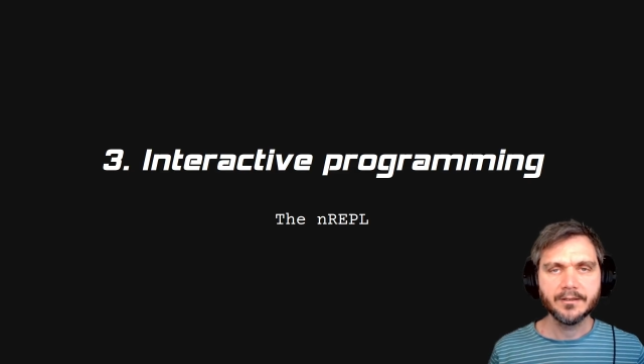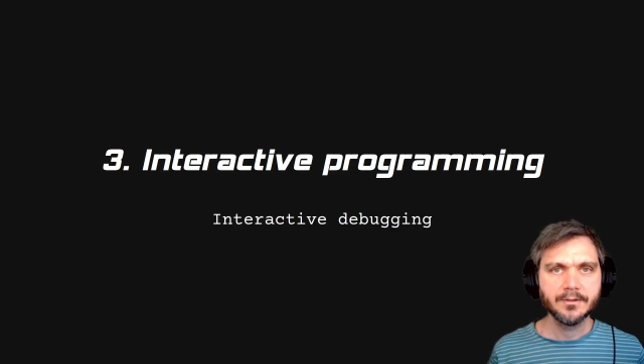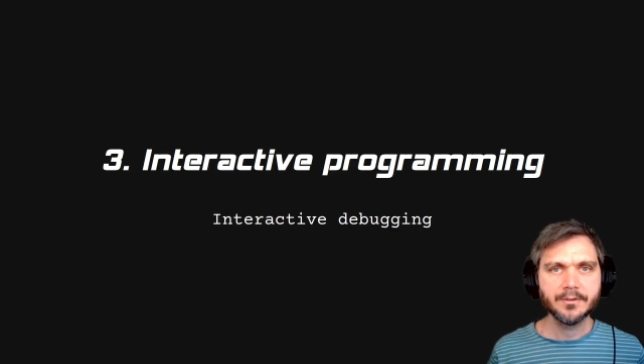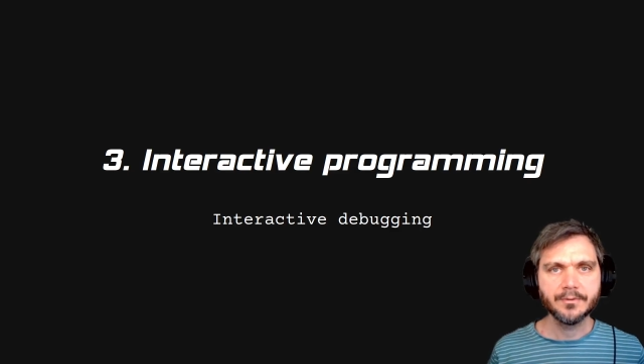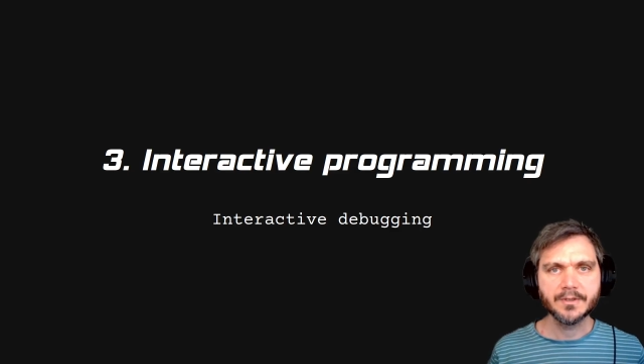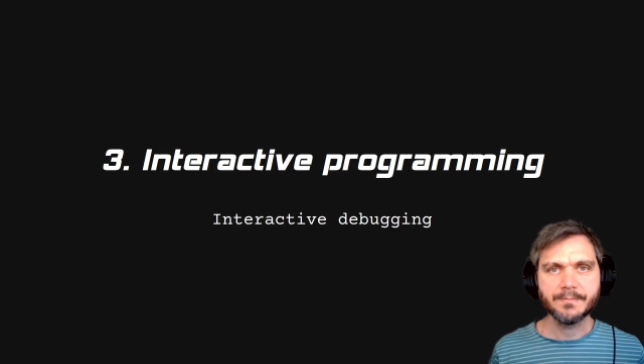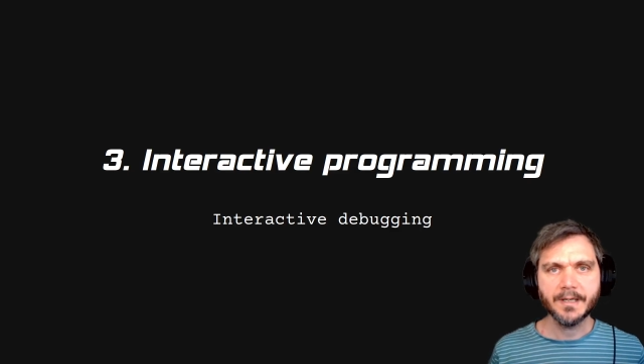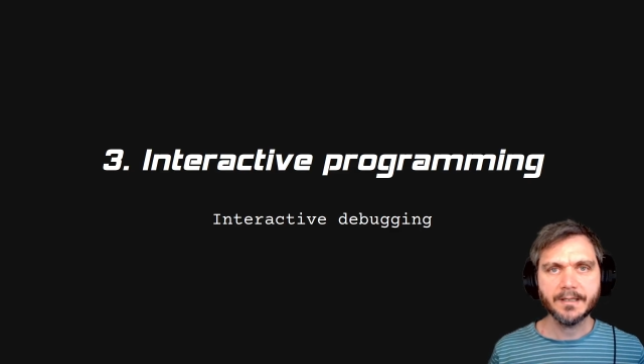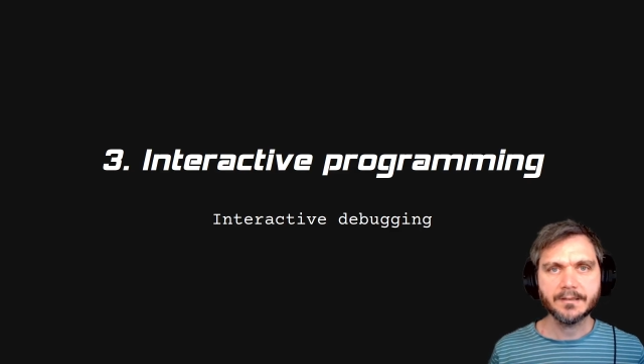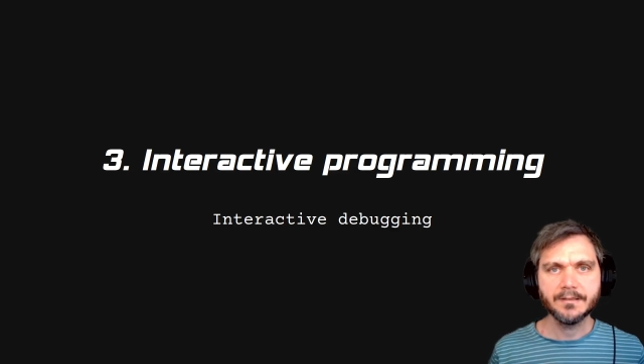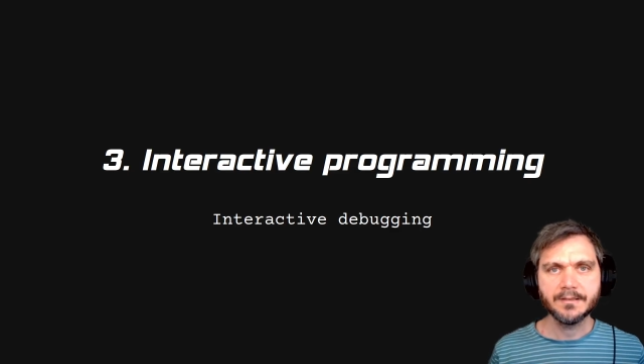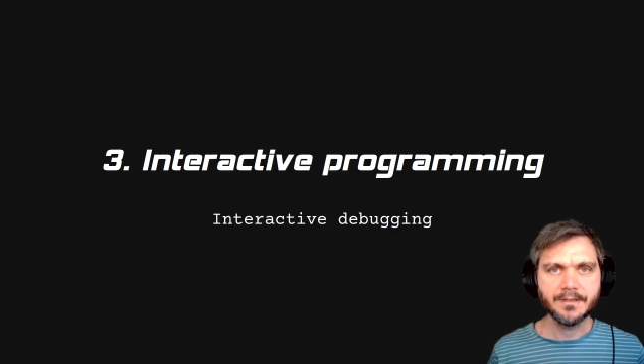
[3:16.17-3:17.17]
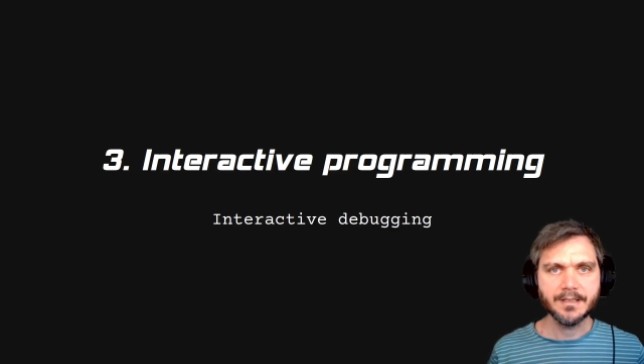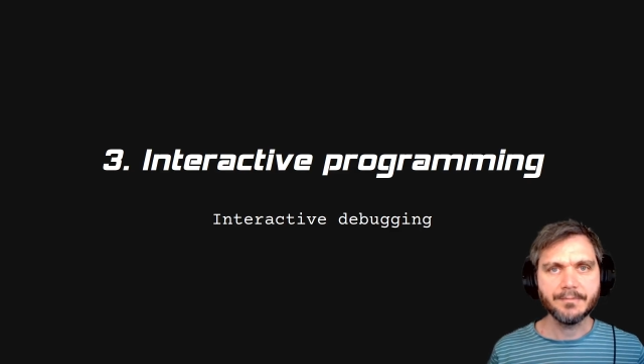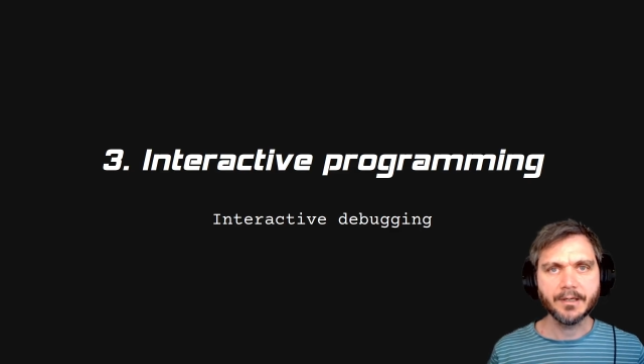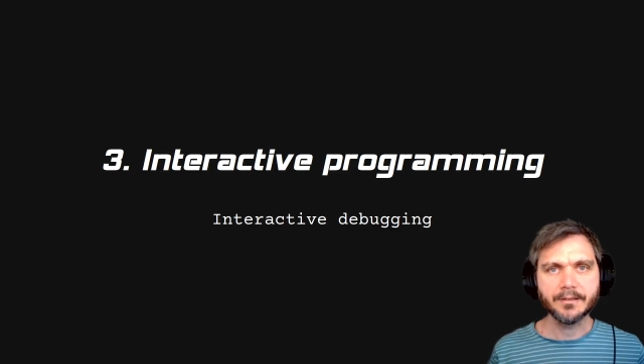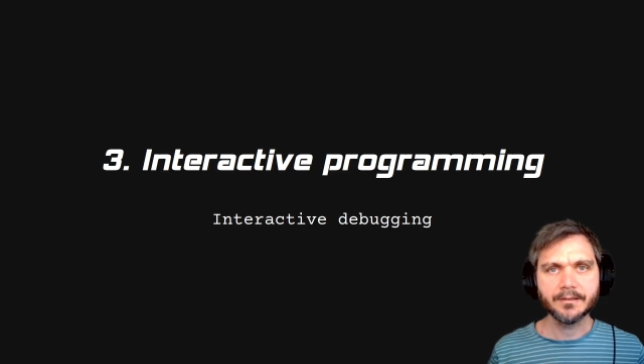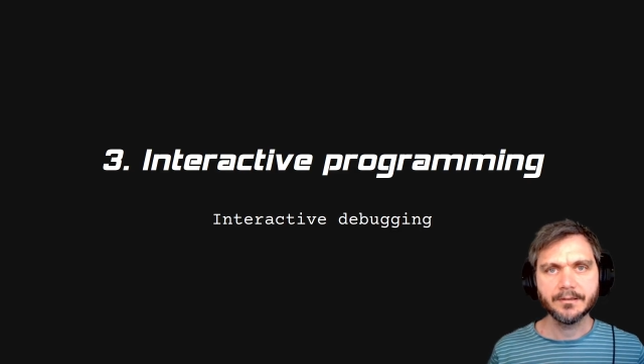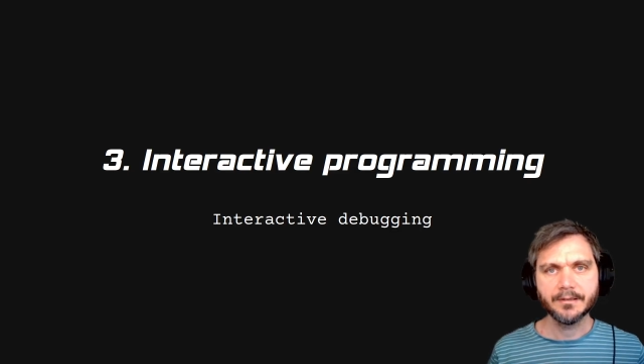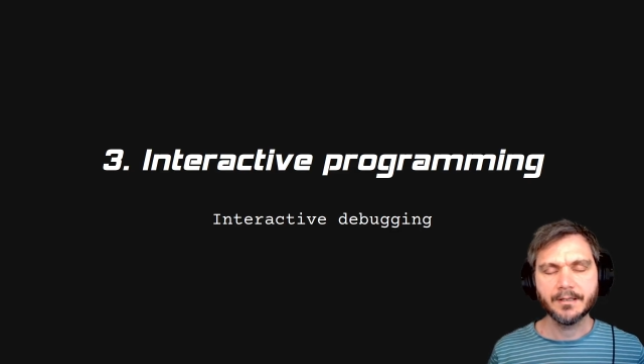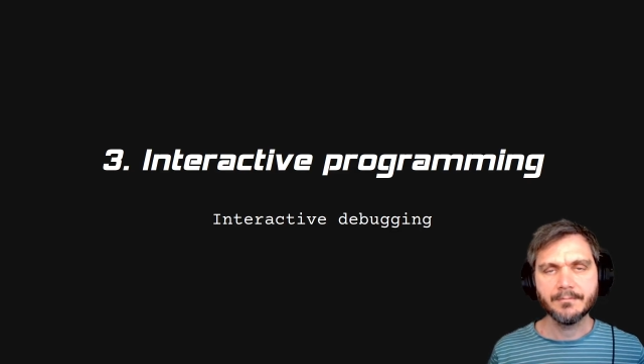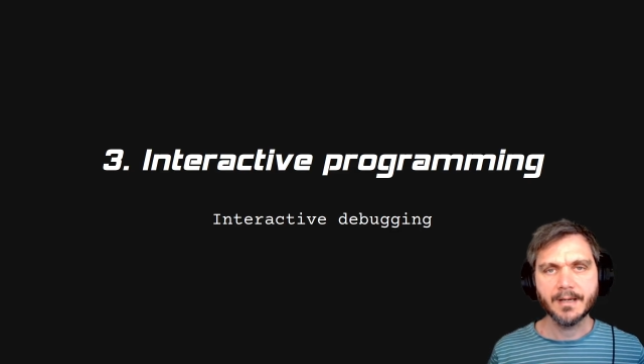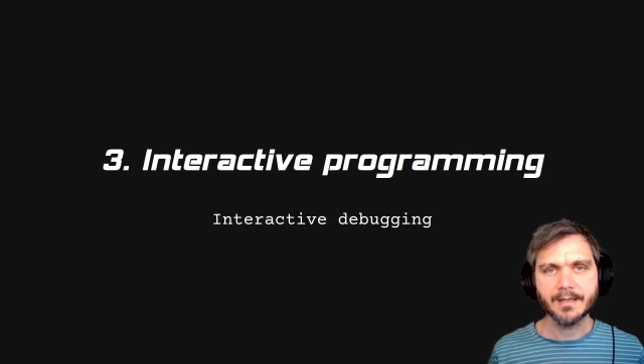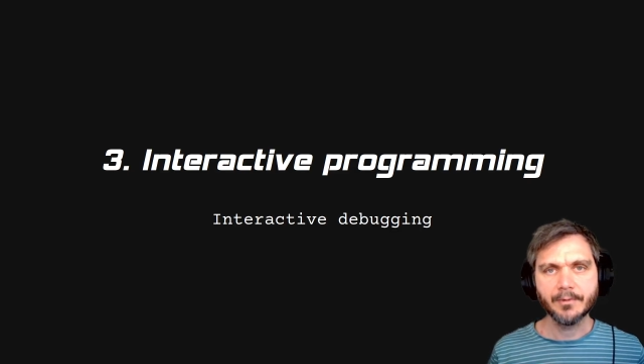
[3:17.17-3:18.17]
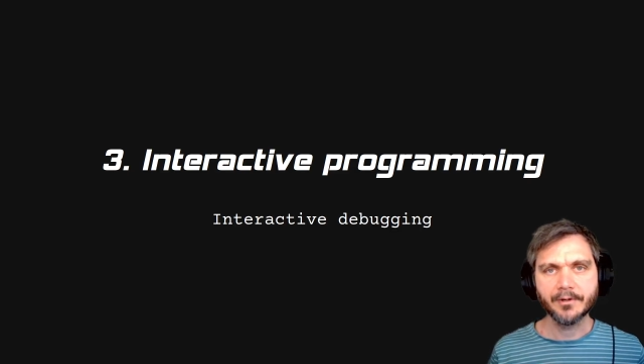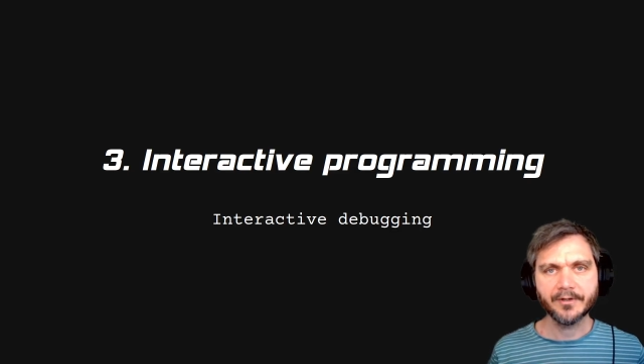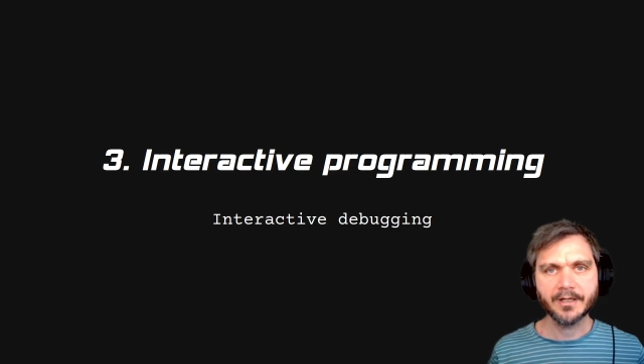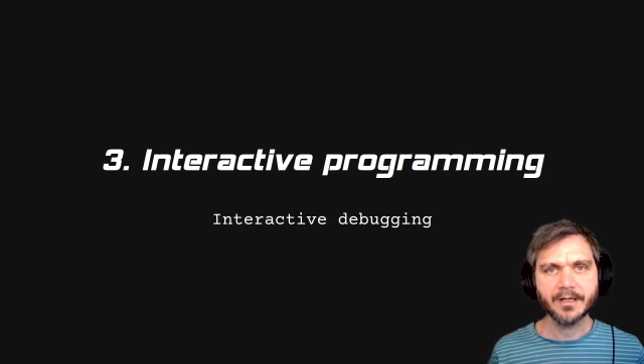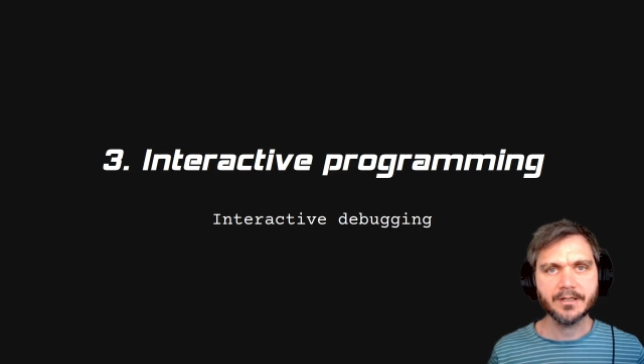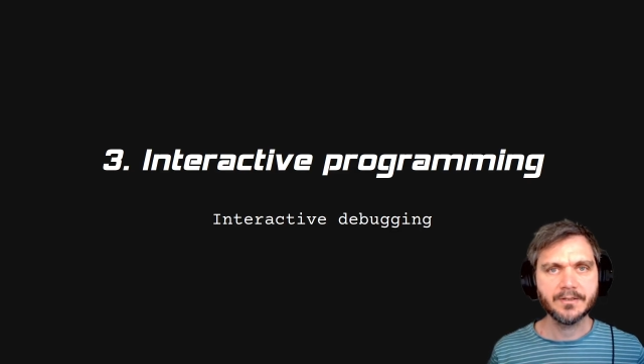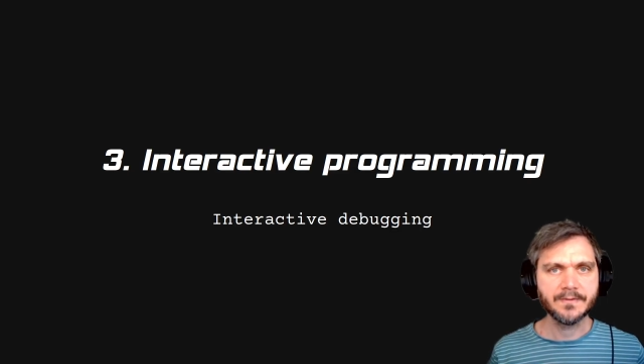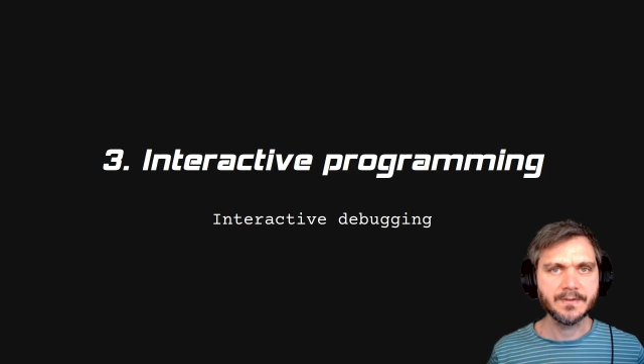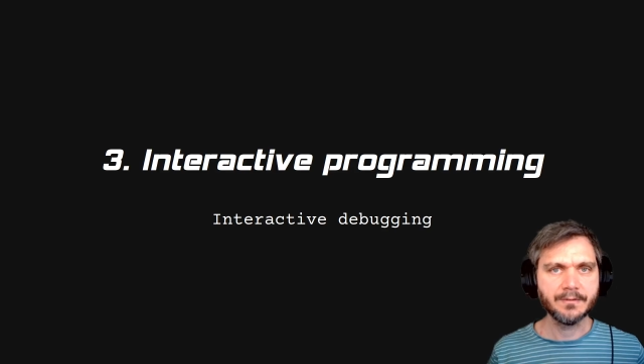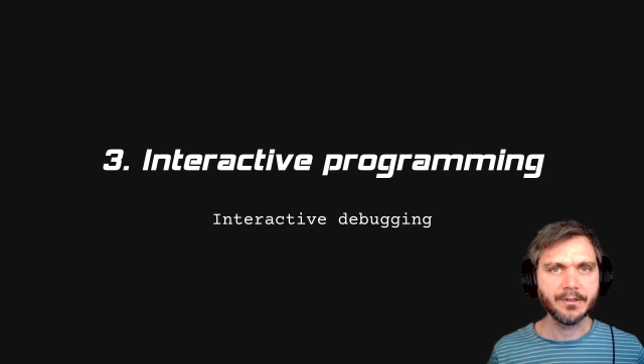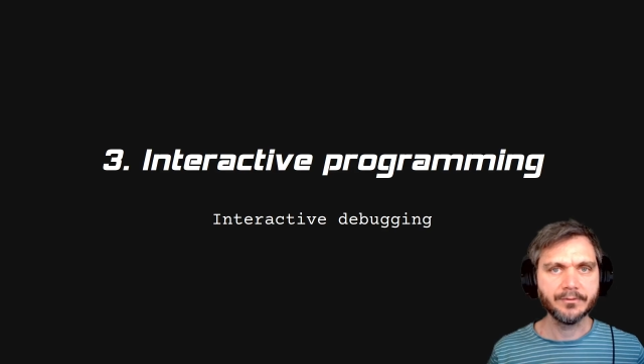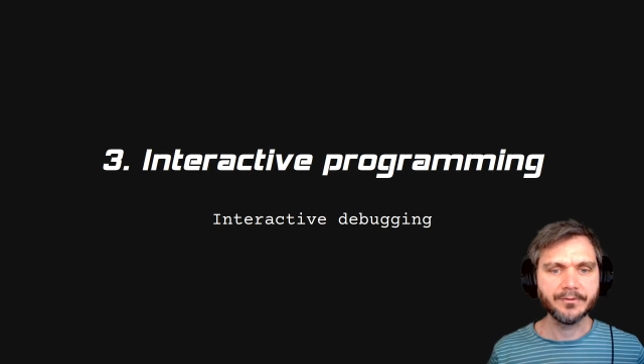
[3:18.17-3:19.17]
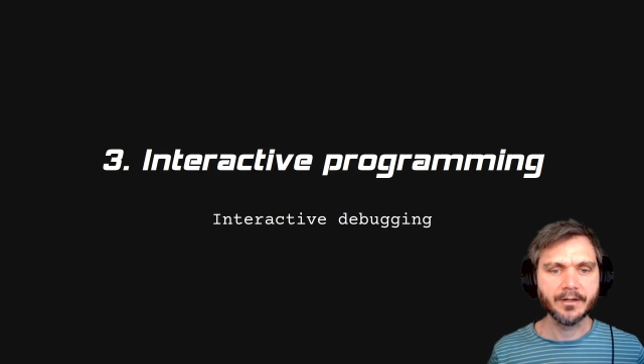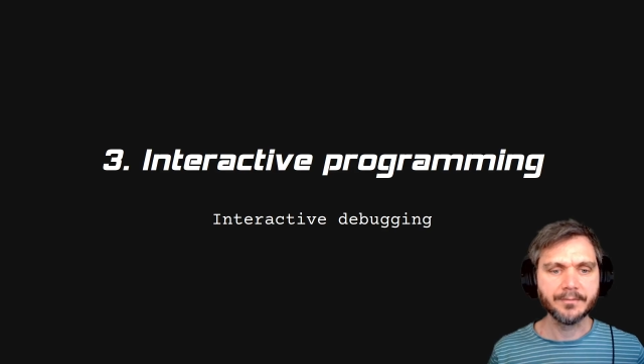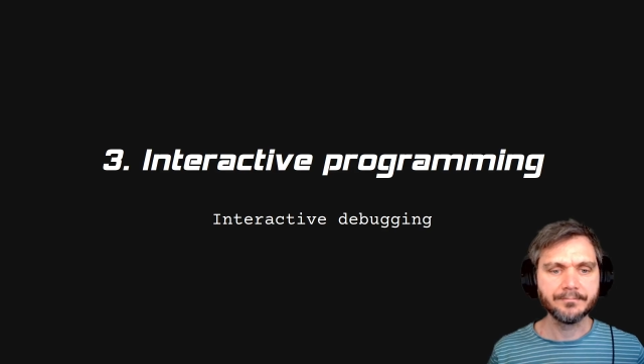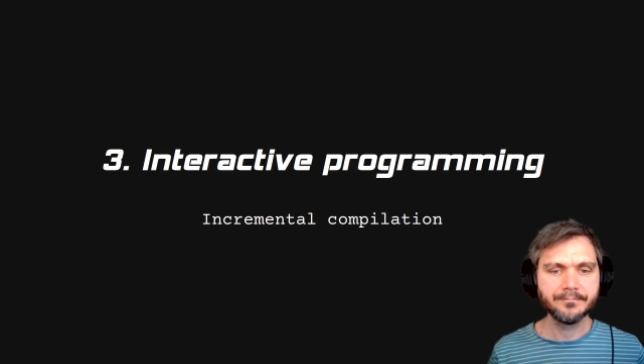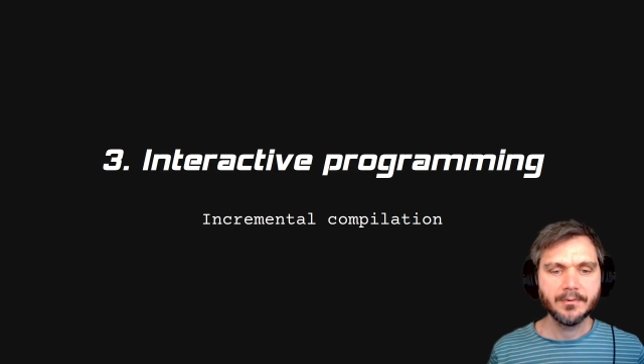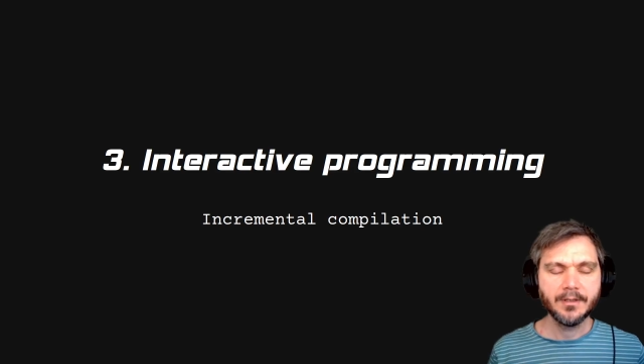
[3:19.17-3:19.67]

to inspect, debug, and make modifications in real time.